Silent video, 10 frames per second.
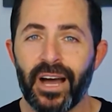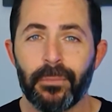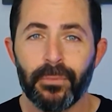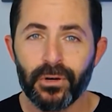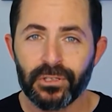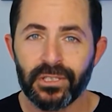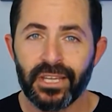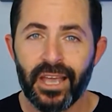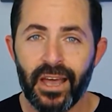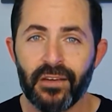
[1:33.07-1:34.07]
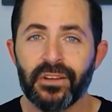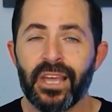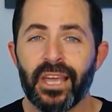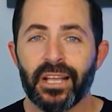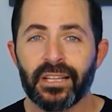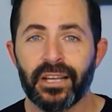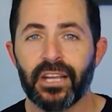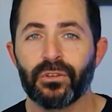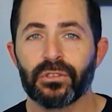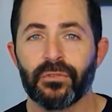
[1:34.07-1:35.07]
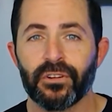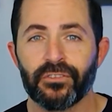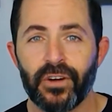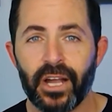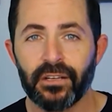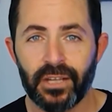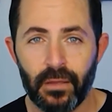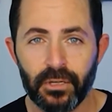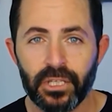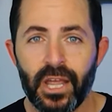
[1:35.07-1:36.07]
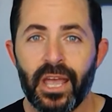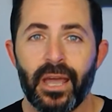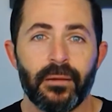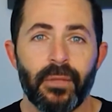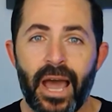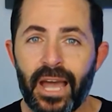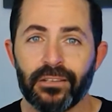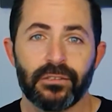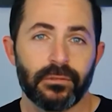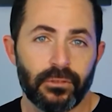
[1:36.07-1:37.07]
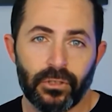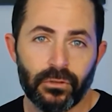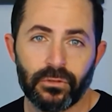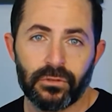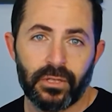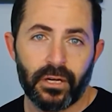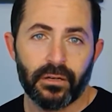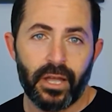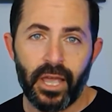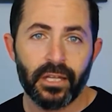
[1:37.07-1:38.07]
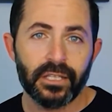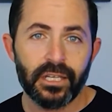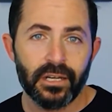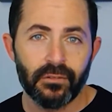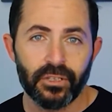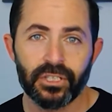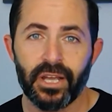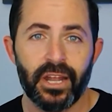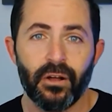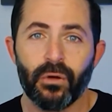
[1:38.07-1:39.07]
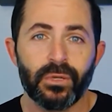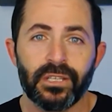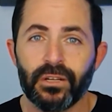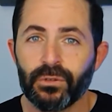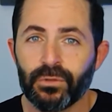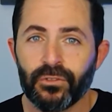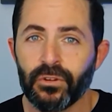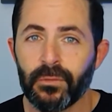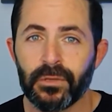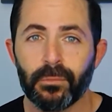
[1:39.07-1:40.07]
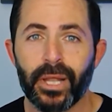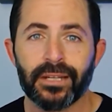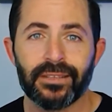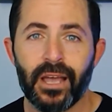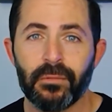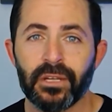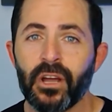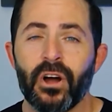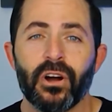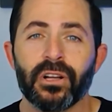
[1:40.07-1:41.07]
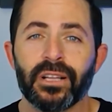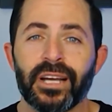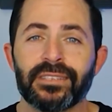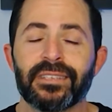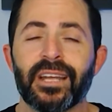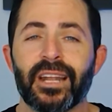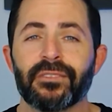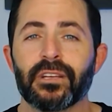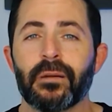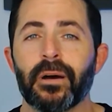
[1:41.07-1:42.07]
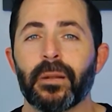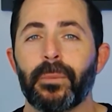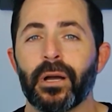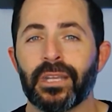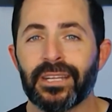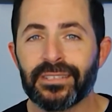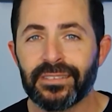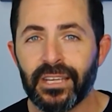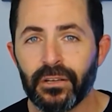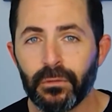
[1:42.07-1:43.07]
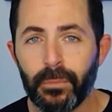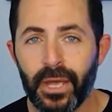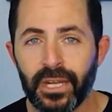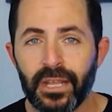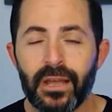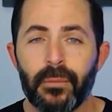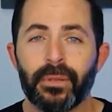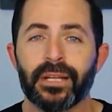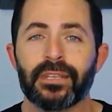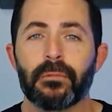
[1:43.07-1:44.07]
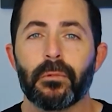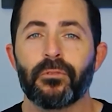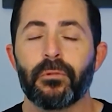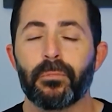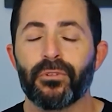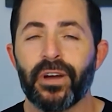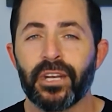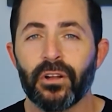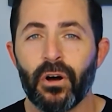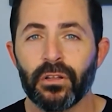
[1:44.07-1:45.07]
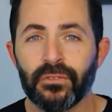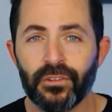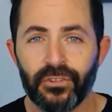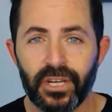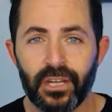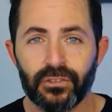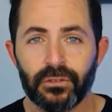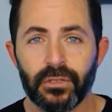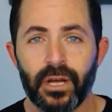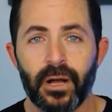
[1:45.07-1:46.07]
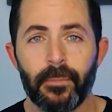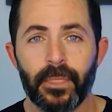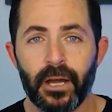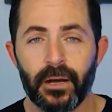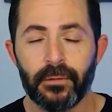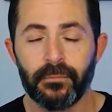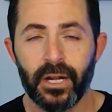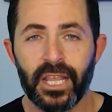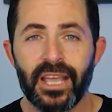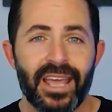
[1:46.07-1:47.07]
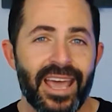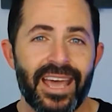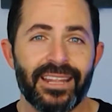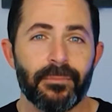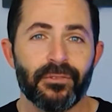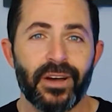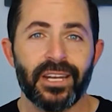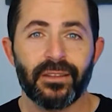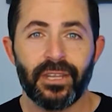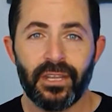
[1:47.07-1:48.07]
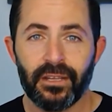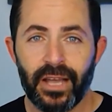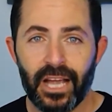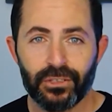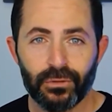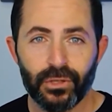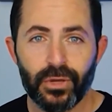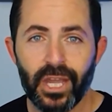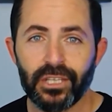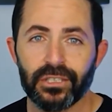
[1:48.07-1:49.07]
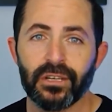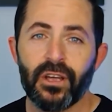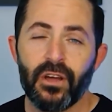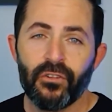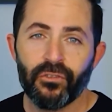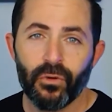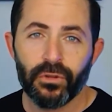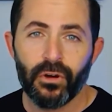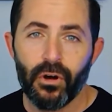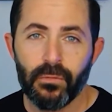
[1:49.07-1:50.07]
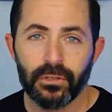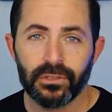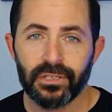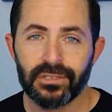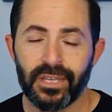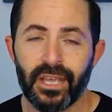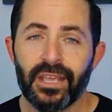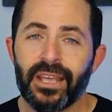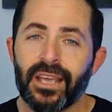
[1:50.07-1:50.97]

I personally have a client who's suffered a fire damage and had to use their ALE coverage. And all we did was refer them to Black Diamond. Our clients did not have to come out of pocket a single penny. Black Diamond prov provided all of the financial um, uh, money and they provided the actual location for the homeowner to stay.